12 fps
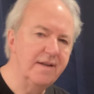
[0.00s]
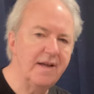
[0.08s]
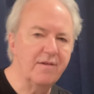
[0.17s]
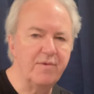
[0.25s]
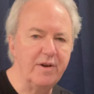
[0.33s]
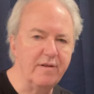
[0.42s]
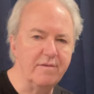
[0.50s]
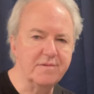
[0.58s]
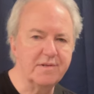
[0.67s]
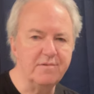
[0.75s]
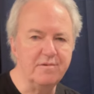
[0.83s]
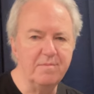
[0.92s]
not real old
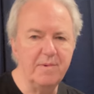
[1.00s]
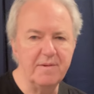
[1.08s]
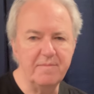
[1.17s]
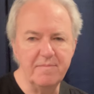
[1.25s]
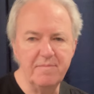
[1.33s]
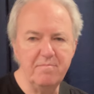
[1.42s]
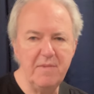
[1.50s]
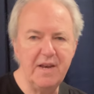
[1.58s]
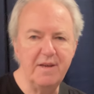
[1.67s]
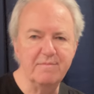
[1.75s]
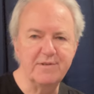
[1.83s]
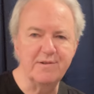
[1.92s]
school, but
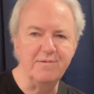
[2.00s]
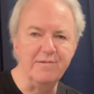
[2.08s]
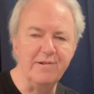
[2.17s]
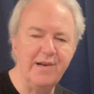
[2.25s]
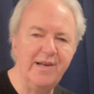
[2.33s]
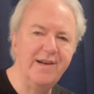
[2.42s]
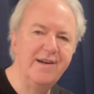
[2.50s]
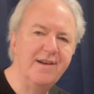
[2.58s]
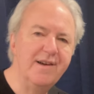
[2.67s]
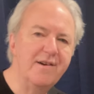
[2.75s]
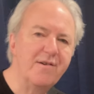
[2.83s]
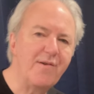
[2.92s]
medium school
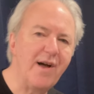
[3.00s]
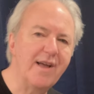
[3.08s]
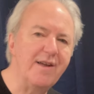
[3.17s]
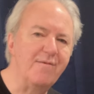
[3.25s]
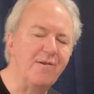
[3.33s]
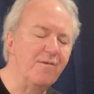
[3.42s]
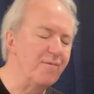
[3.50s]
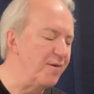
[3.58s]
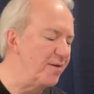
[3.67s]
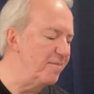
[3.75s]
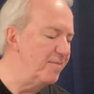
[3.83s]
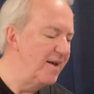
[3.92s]
rock and roll
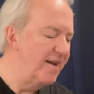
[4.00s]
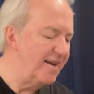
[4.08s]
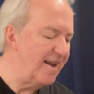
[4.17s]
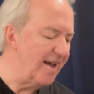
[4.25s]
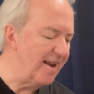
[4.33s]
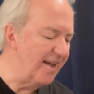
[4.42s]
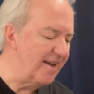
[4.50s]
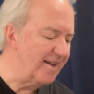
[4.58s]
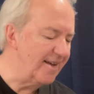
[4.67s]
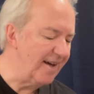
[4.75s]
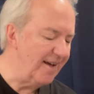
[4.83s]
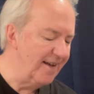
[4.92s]
rhythm, not like